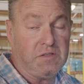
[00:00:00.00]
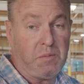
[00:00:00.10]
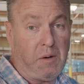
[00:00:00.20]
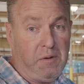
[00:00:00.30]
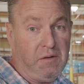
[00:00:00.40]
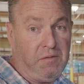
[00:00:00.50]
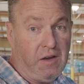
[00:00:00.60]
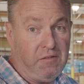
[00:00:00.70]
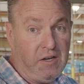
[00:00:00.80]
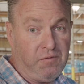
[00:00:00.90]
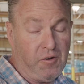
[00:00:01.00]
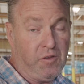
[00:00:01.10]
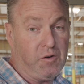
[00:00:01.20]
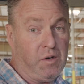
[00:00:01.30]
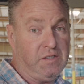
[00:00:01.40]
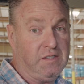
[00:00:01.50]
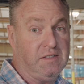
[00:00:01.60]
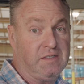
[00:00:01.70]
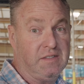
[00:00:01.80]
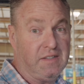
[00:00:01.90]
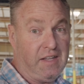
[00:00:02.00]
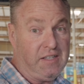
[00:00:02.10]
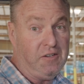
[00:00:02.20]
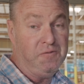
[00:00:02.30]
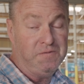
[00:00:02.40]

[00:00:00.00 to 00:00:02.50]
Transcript: department if you have any further questions. Thank you.